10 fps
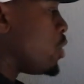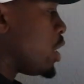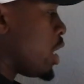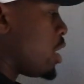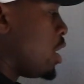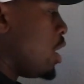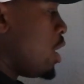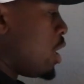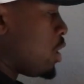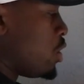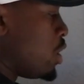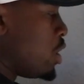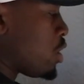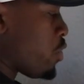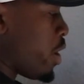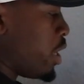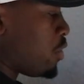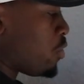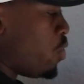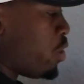you need a good
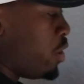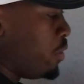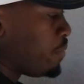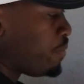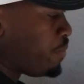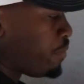credit score.